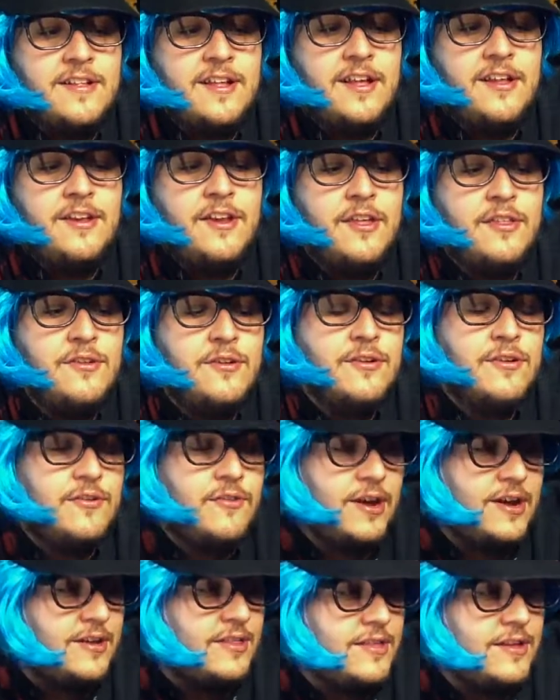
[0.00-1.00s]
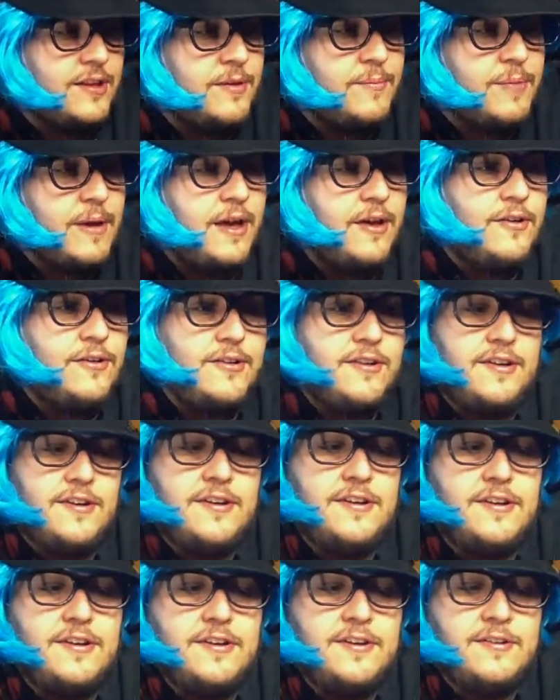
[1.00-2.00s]
Another great thing about
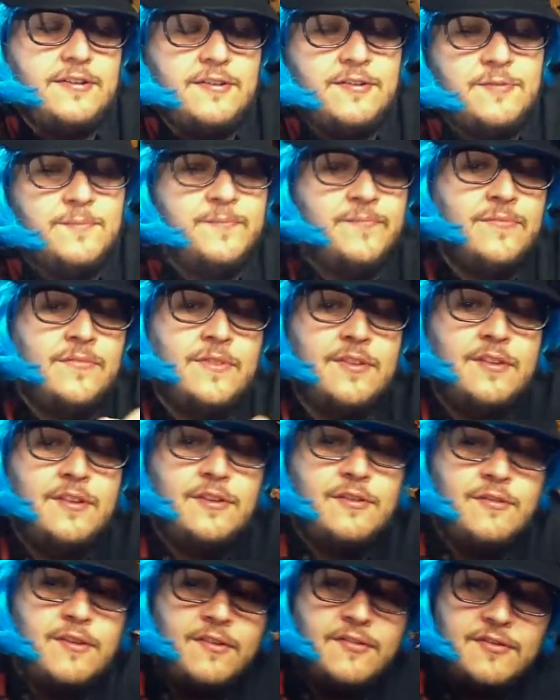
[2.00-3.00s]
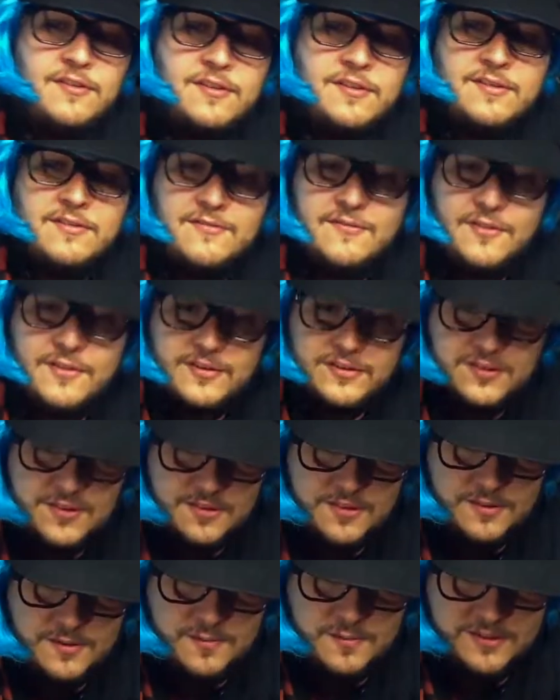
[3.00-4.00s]
Griffith
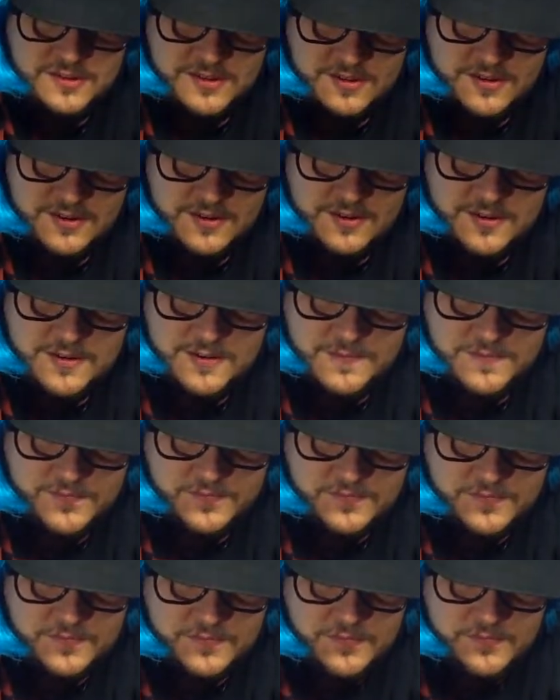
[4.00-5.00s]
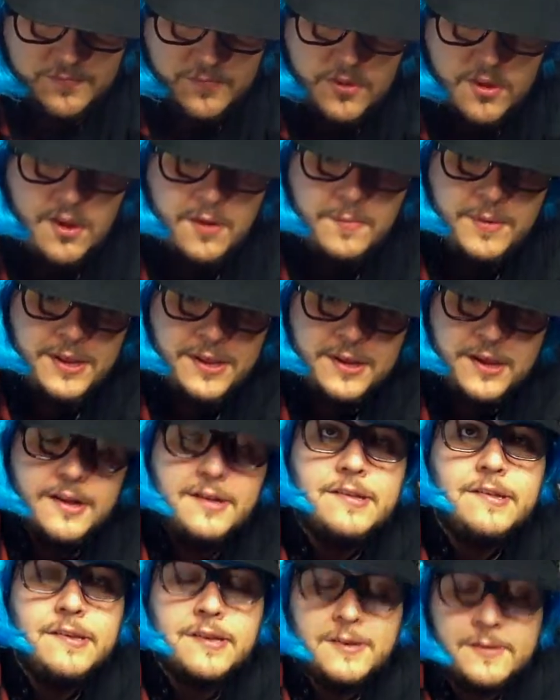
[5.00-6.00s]
versus Berserk,
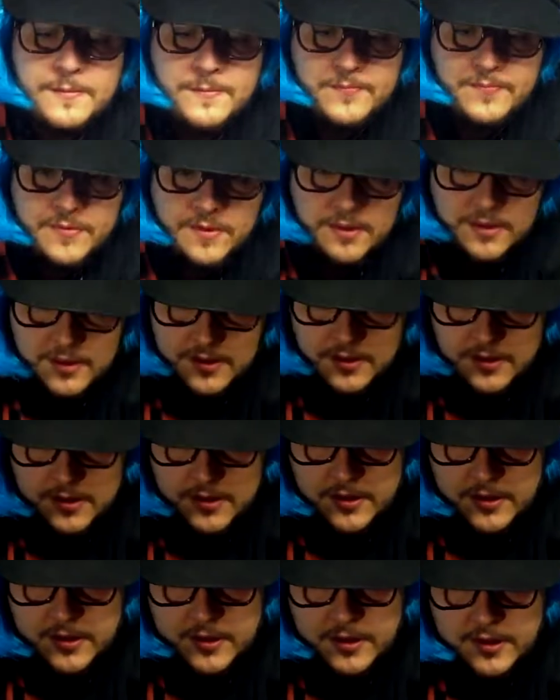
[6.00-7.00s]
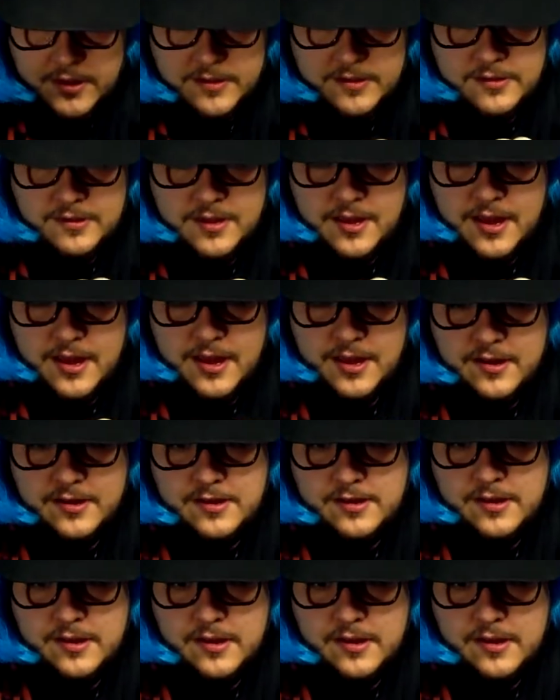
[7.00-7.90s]
Guts here, is that